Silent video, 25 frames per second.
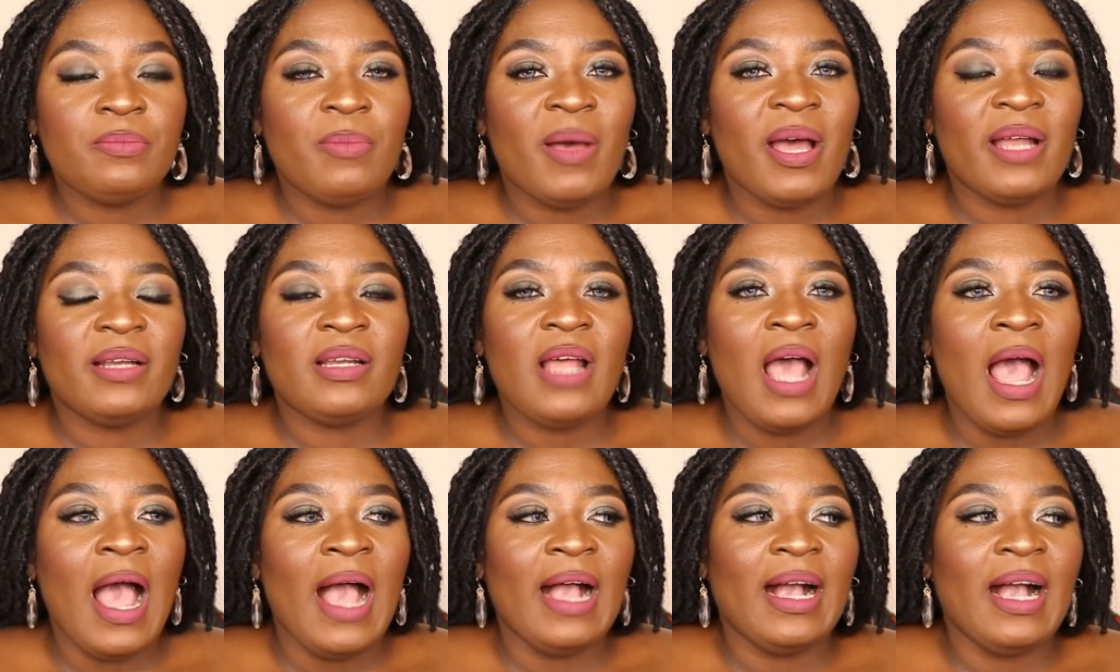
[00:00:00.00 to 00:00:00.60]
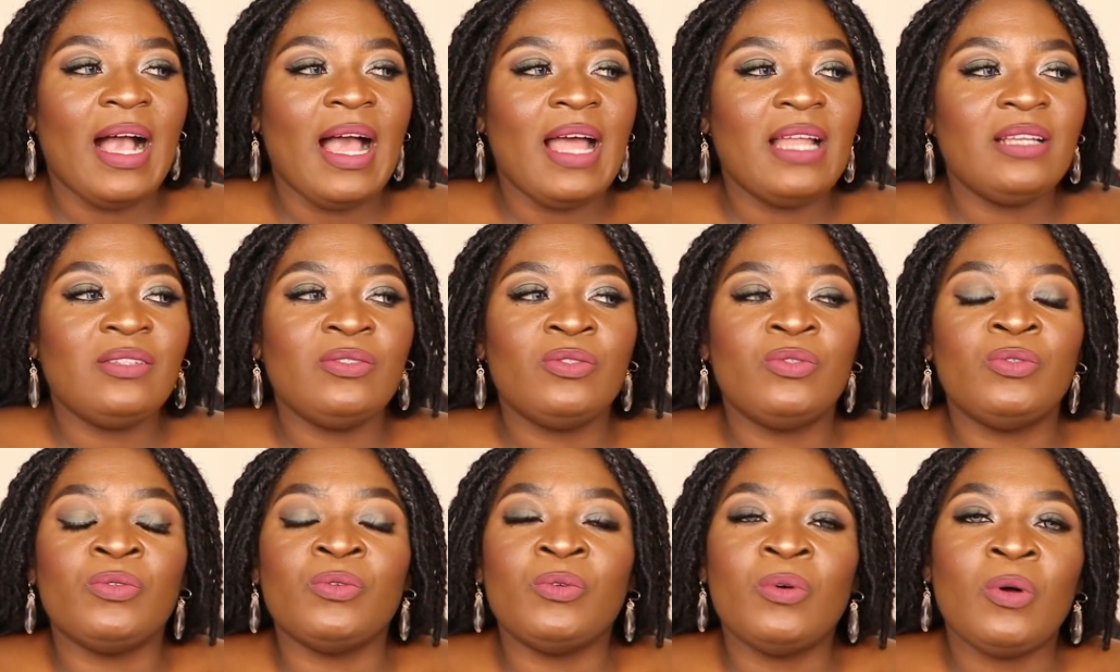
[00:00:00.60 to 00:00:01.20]
But I
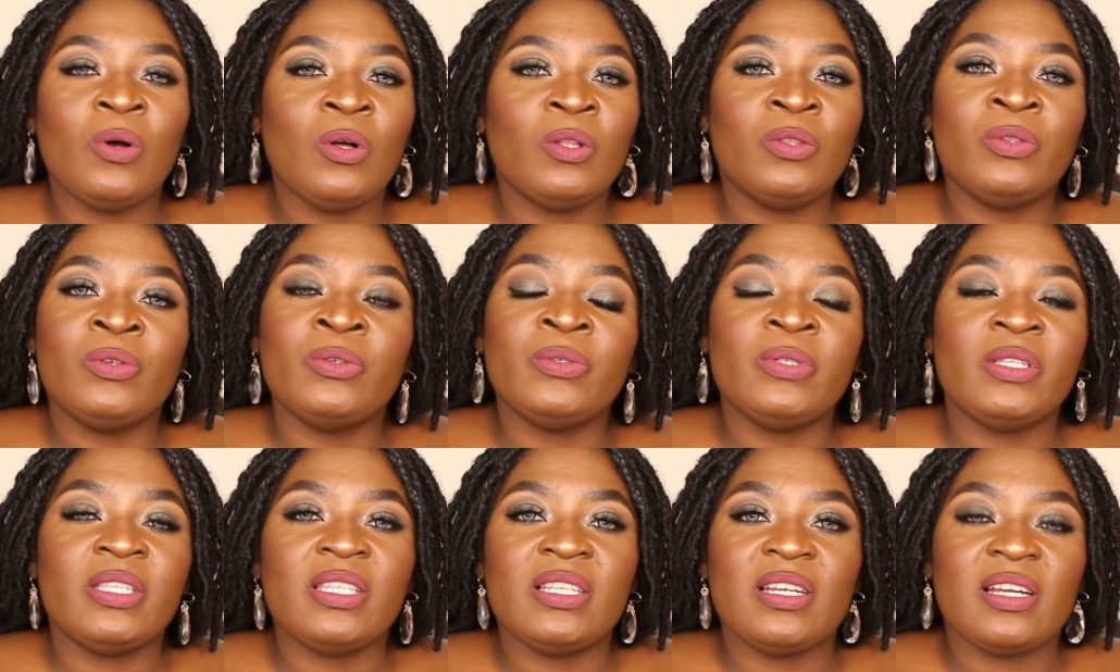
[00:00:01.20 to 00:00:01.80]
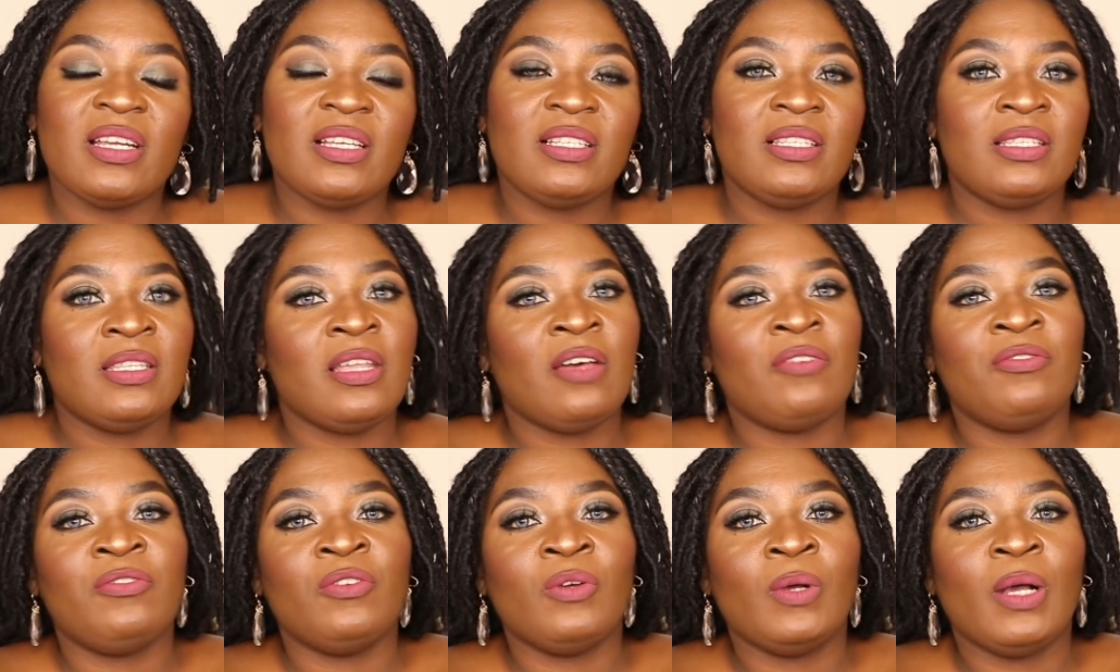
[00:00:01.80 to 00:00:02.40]
can't do all those serious
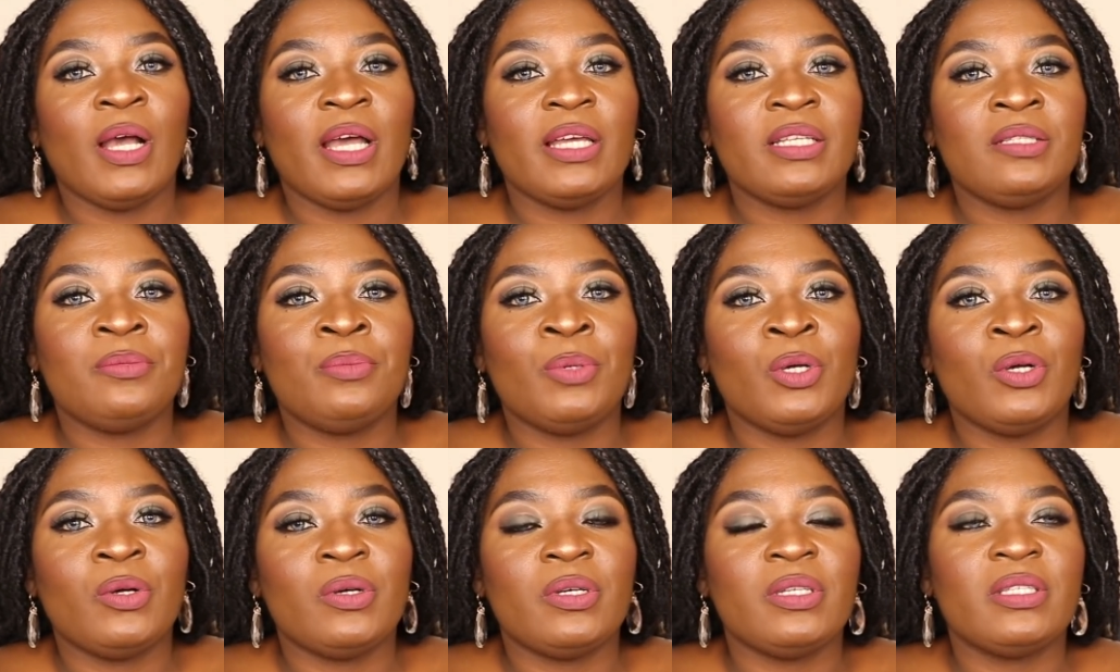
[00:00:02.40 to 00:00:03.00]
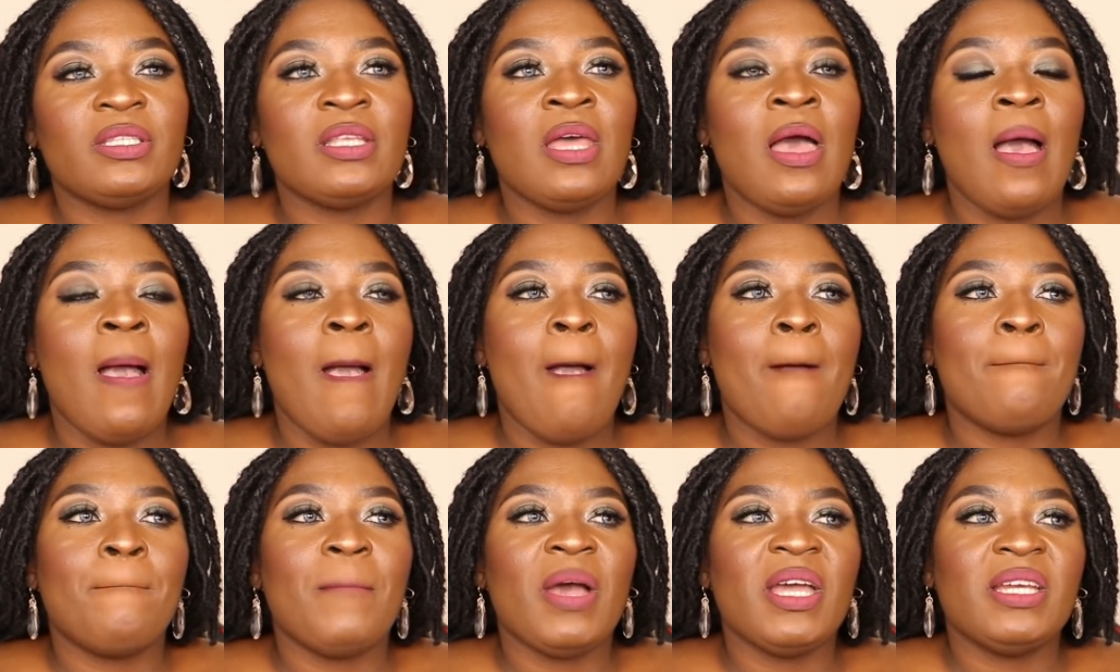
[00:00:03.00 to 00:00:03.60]
stuff, you guys, because
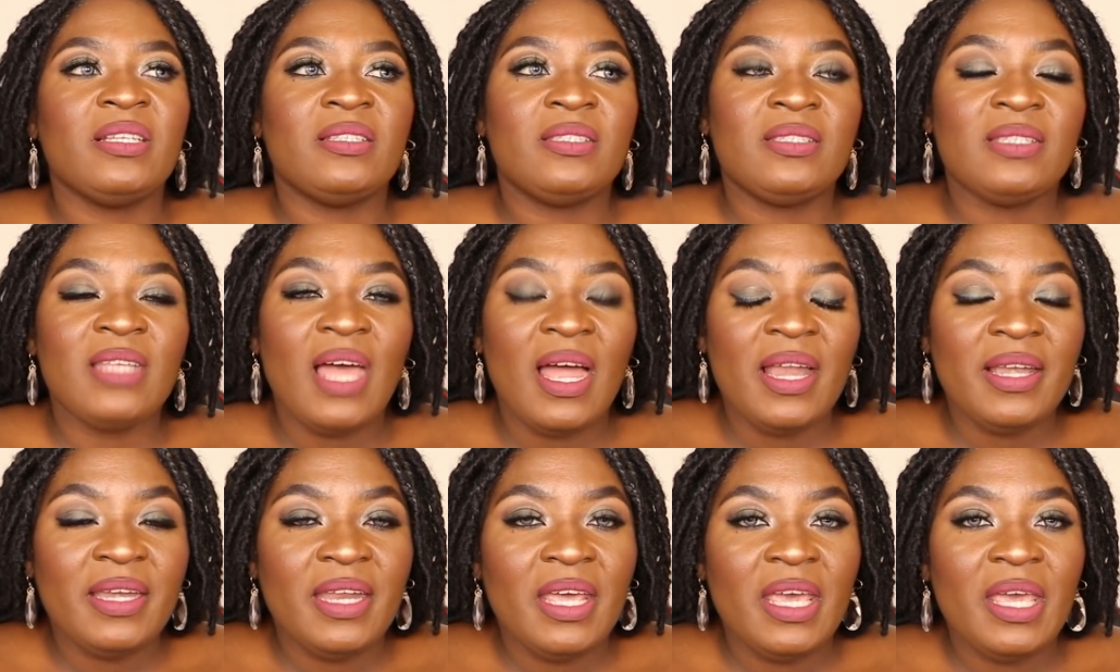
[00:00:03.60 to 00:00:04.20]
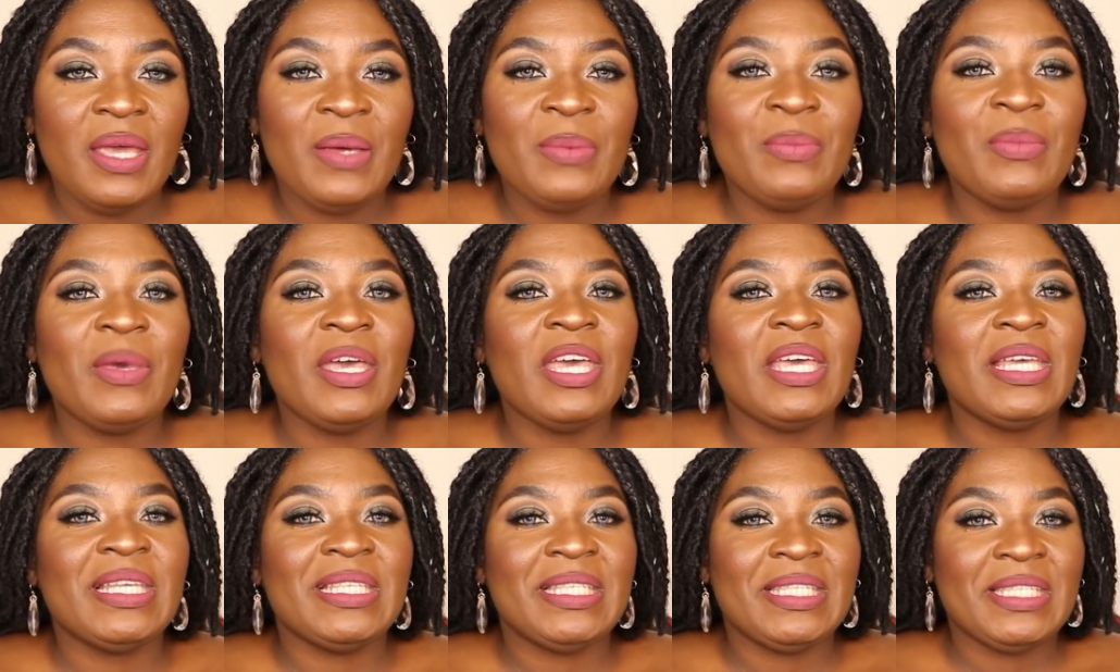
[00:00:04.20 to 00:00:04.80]
my surname
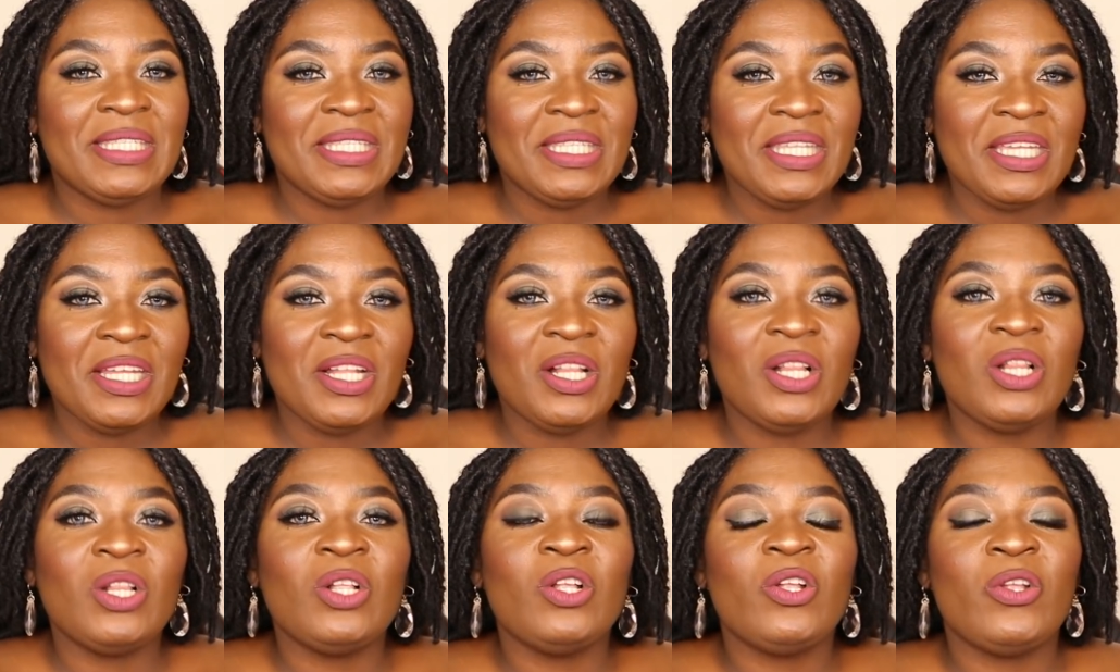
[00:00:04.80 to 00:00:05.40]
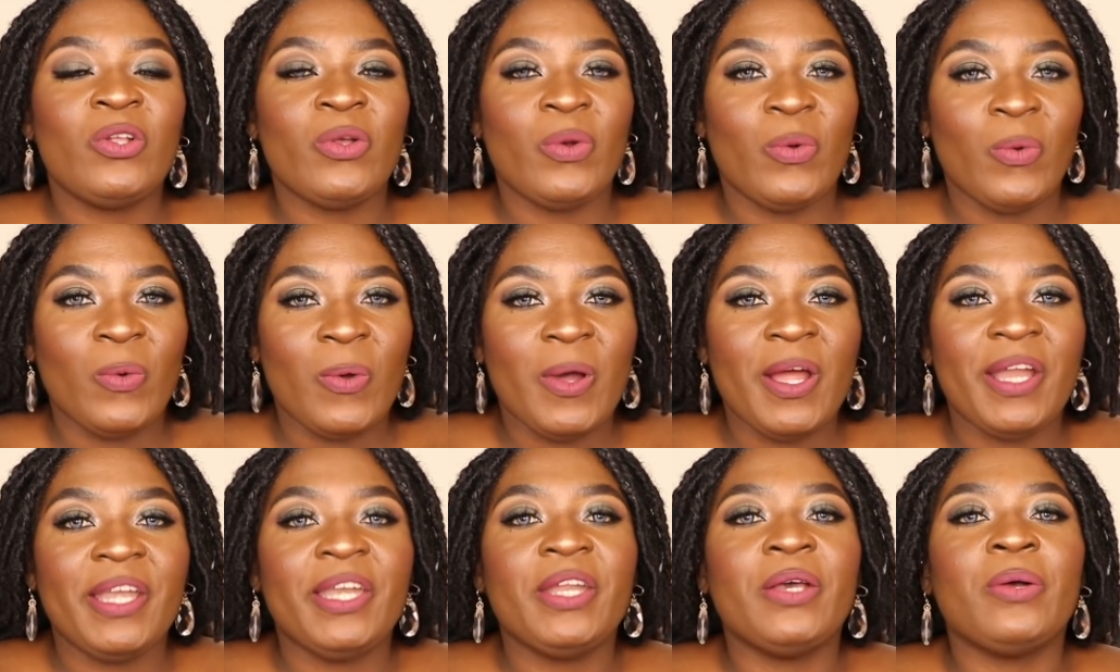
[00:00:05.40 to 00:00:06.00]
is still
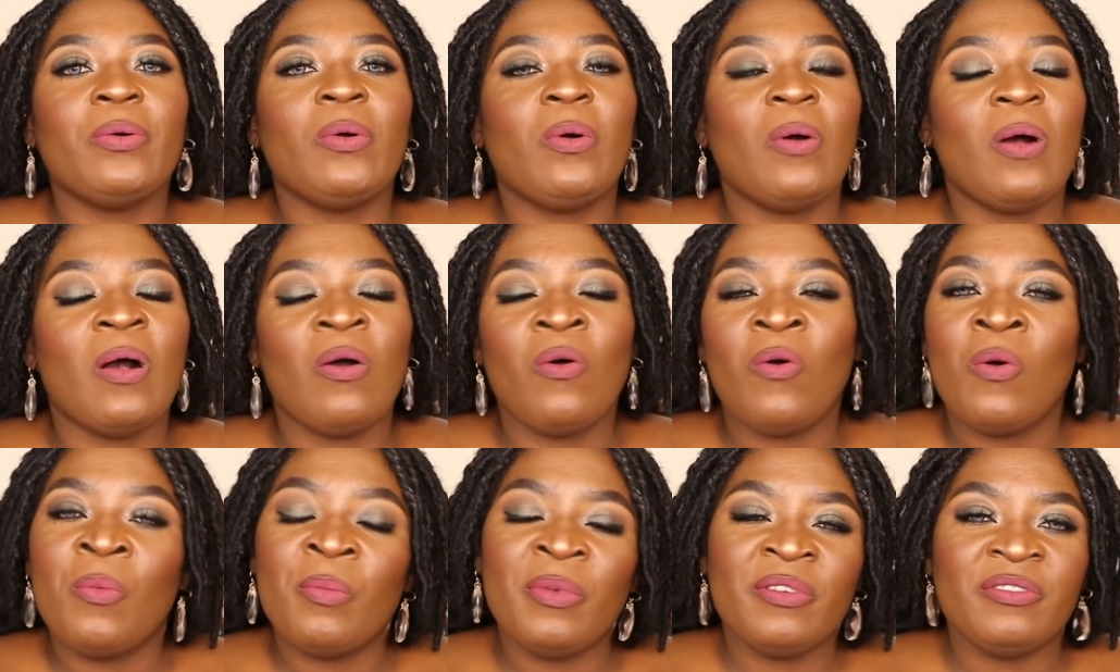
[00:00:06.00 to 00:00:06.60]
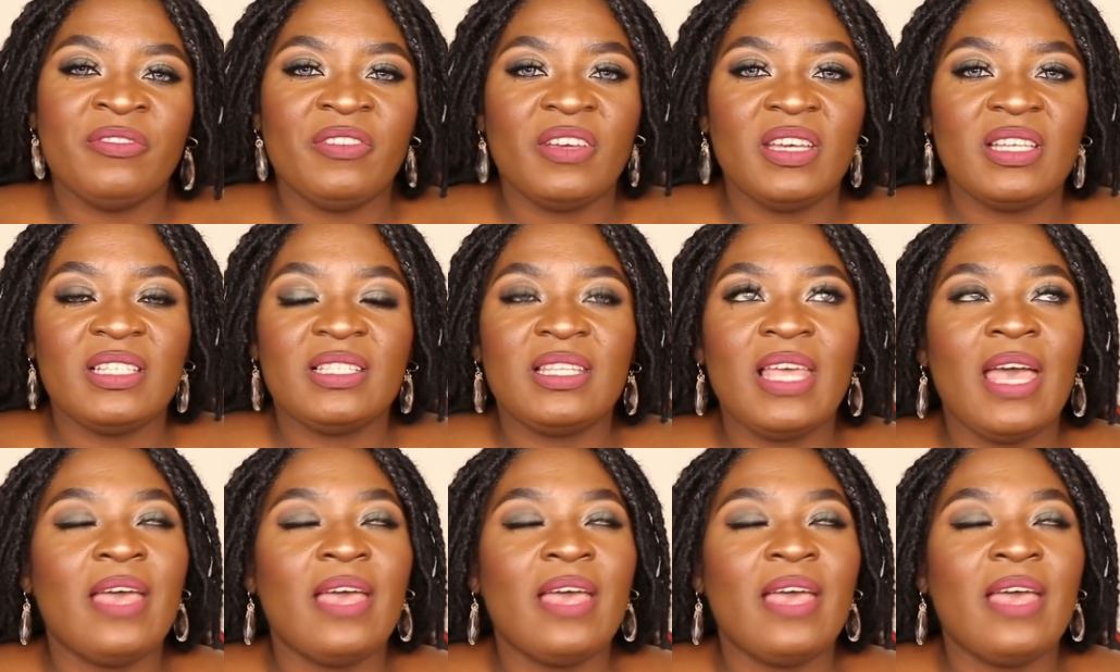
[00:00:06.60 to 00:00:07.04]
Hlongwane or Home Affairs,